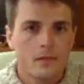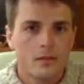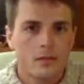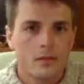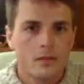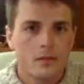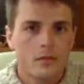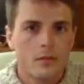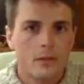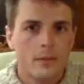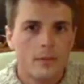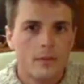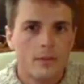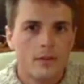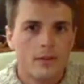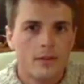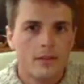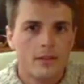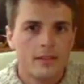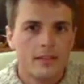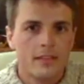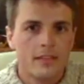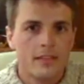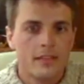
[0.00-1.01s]
So
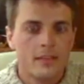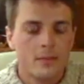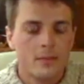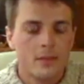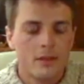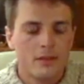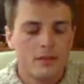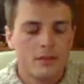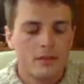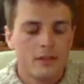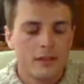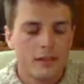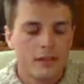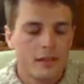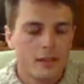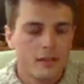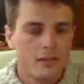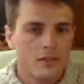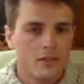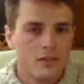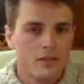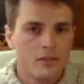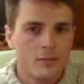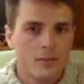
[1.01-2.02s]
remembering to keep that
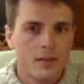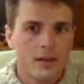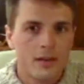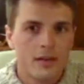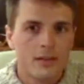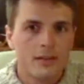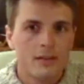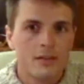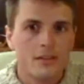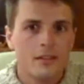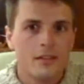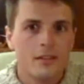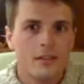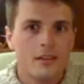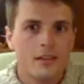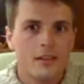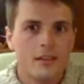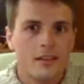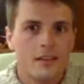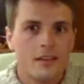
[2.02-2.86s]
feeling of a smile.